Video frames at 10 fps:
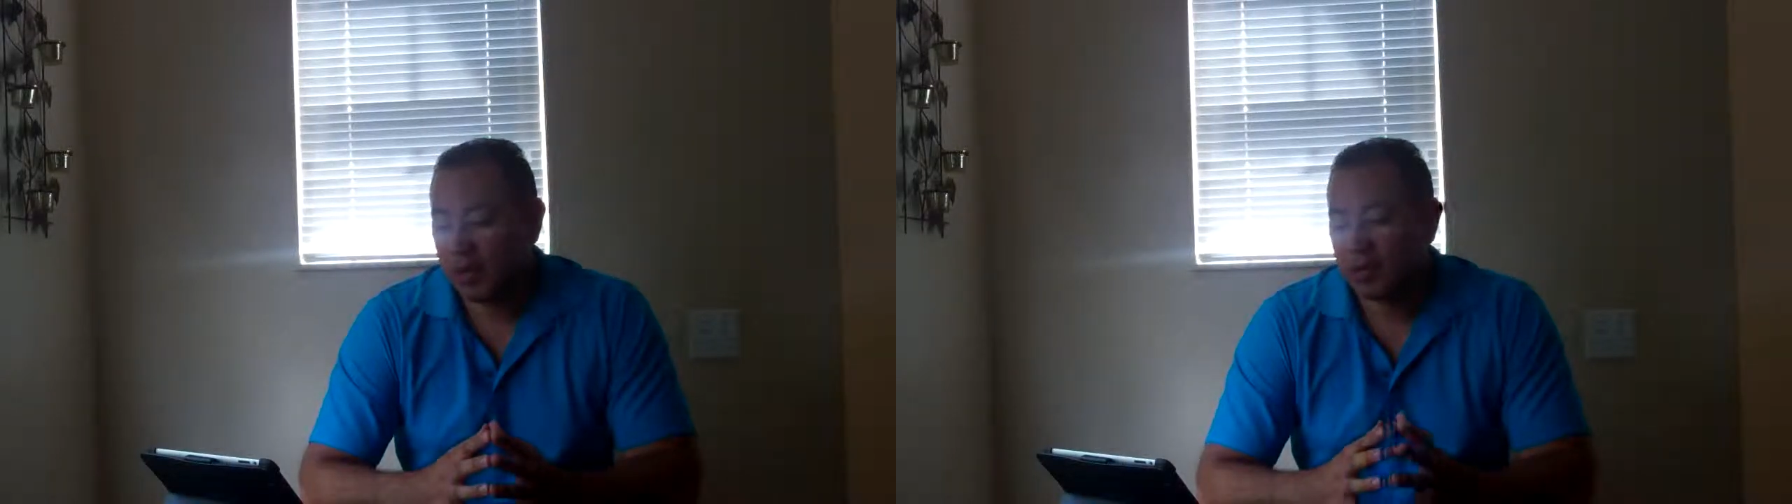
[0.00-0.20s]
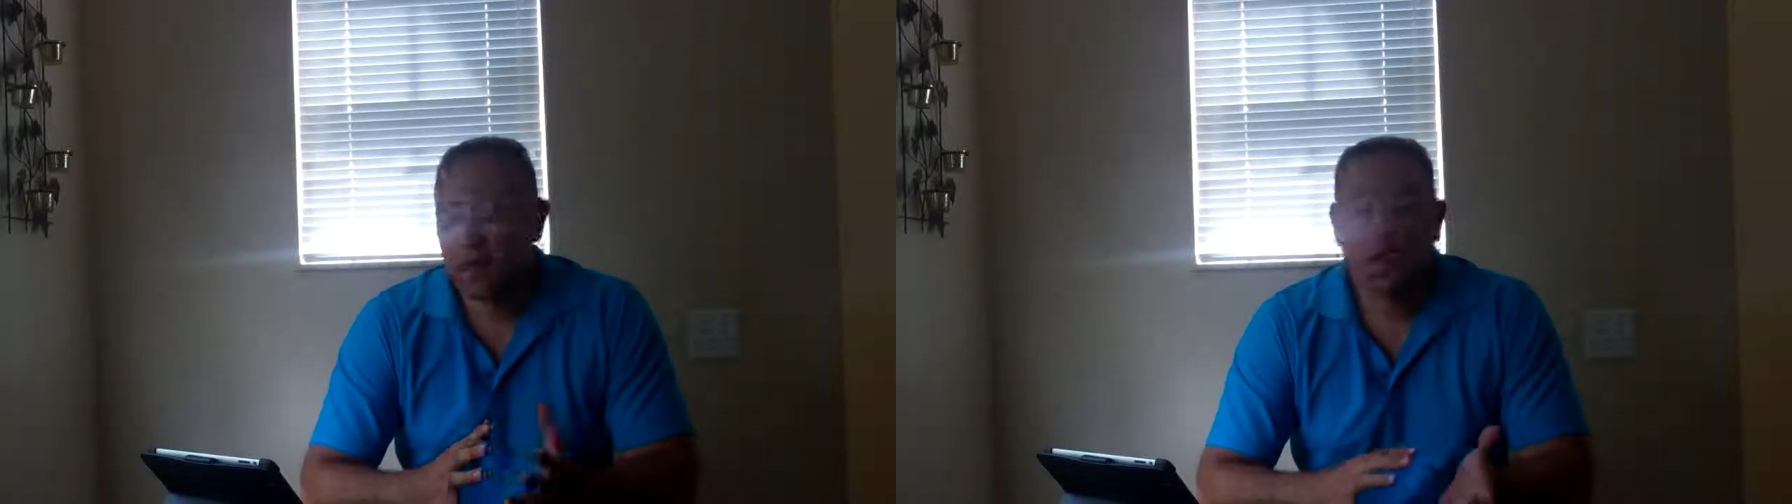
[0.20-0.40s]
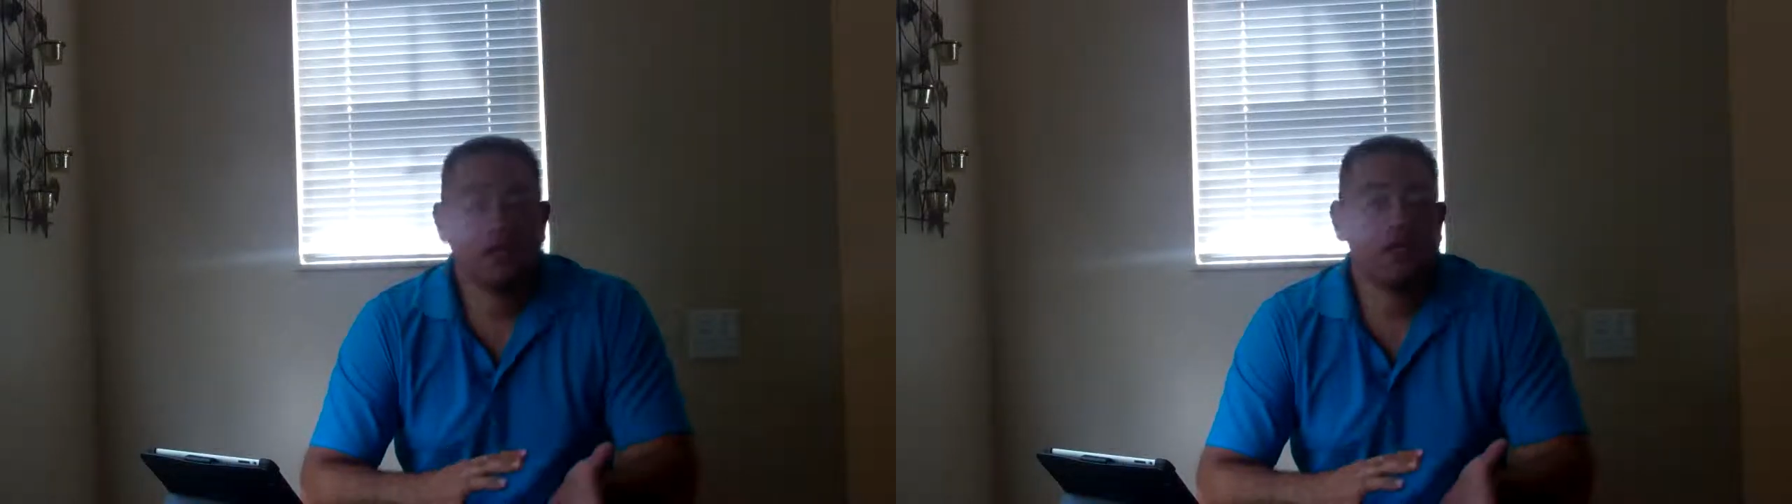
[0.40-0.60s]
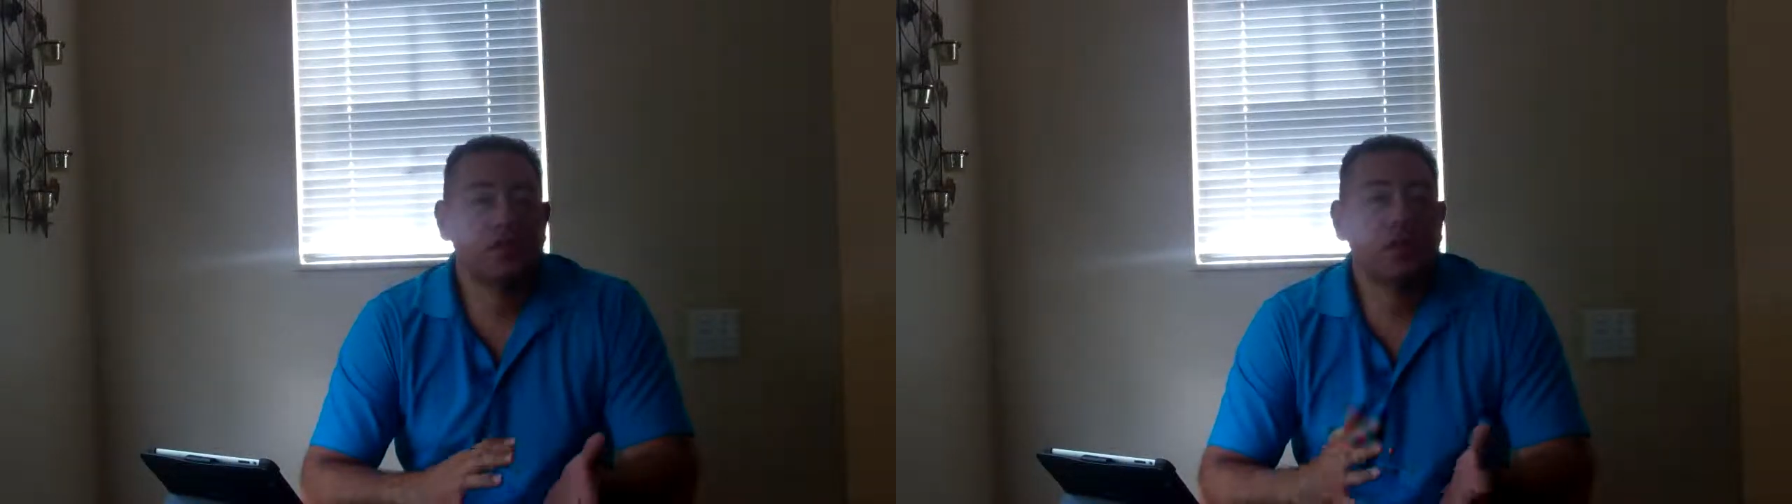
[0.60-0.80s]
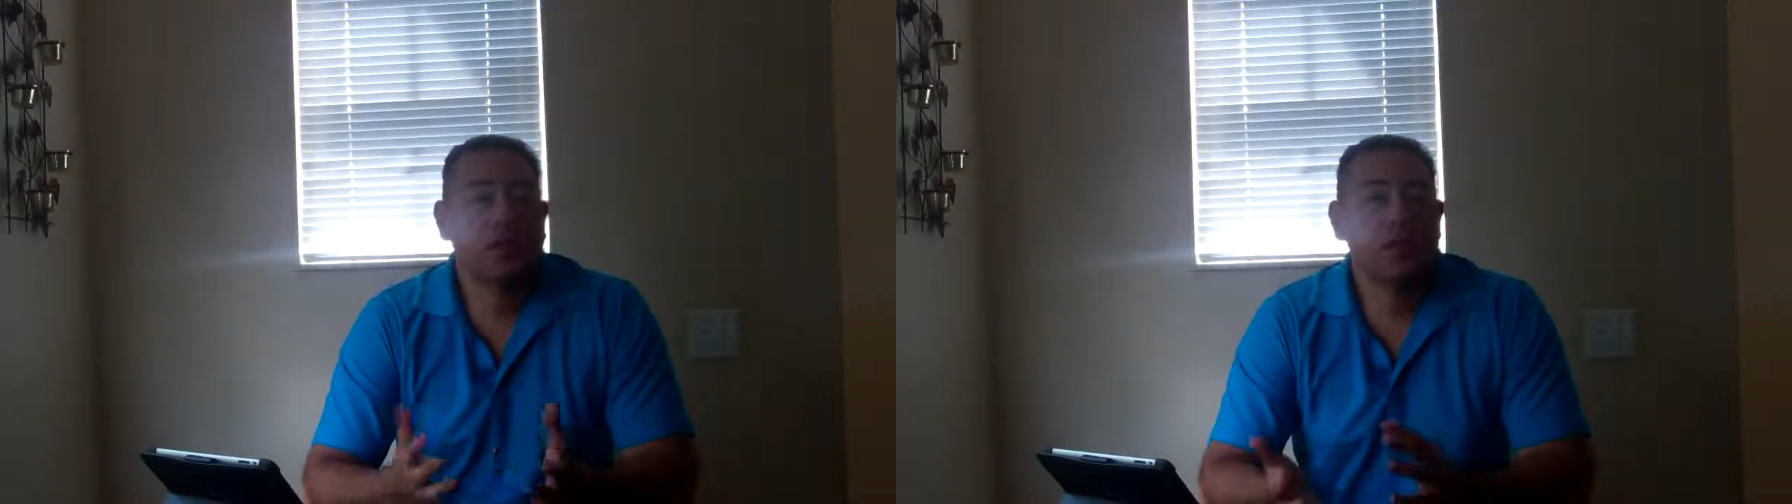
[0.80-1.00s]
a
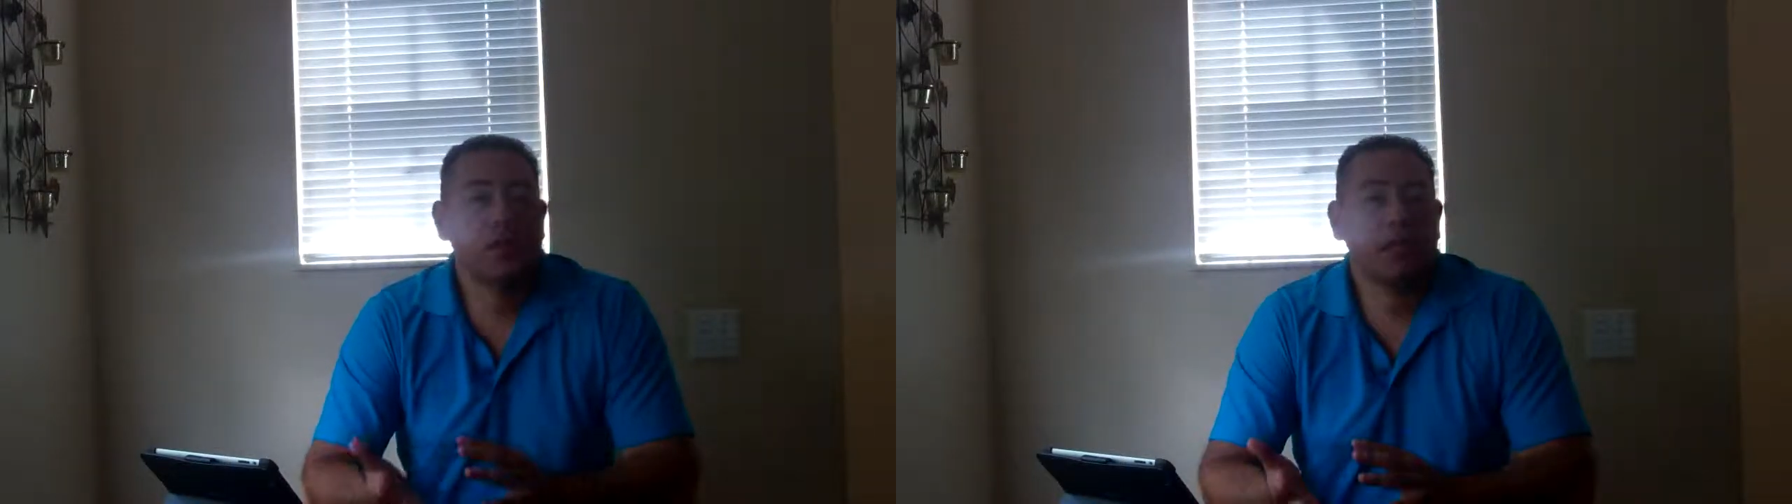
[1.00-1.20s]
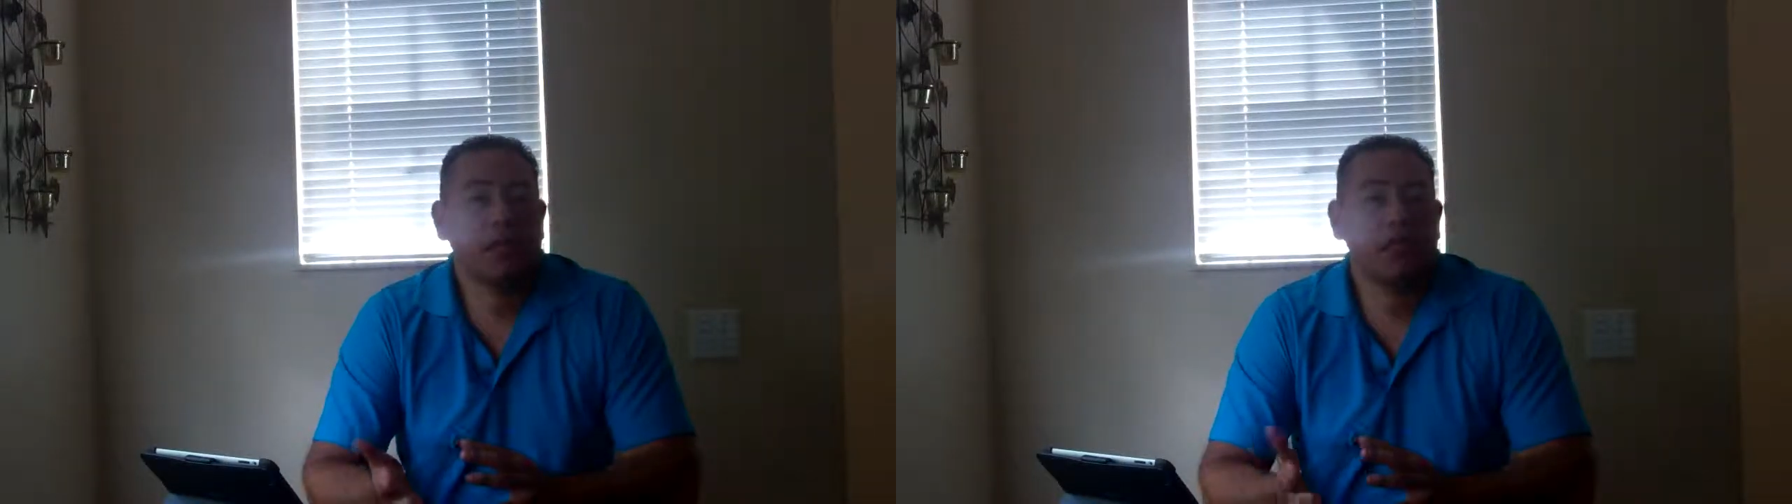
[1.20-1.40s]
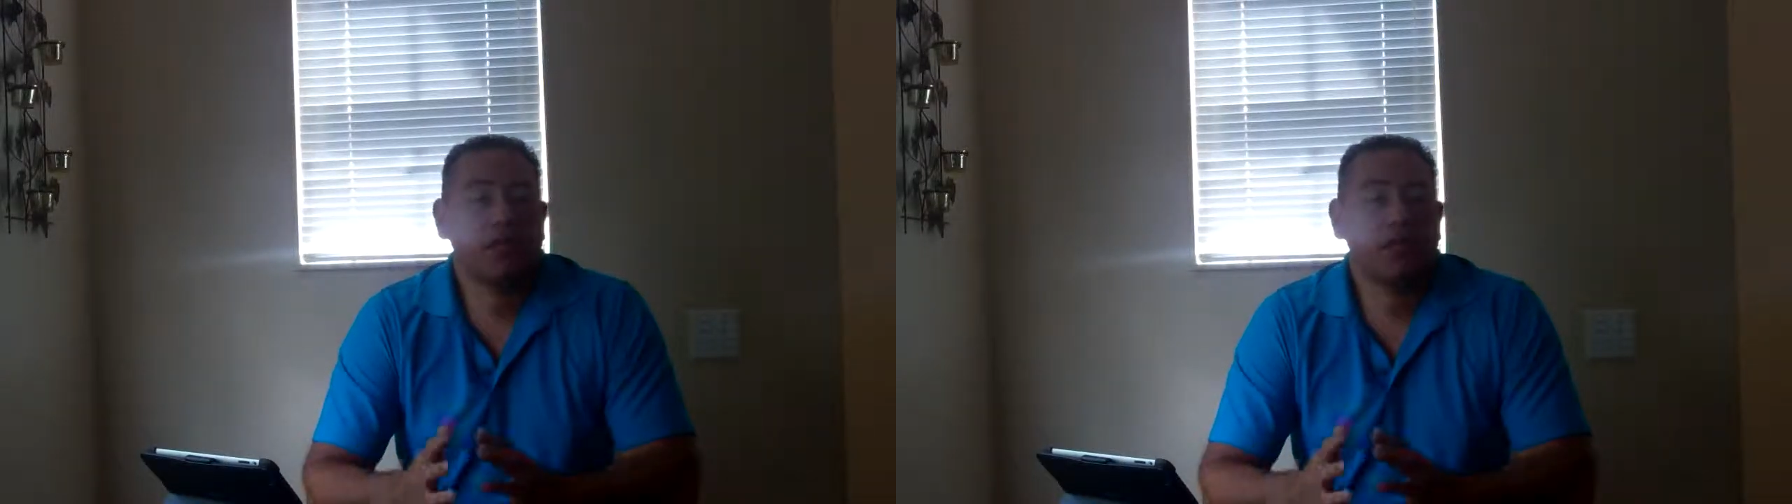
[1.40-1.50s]
bus or an airplane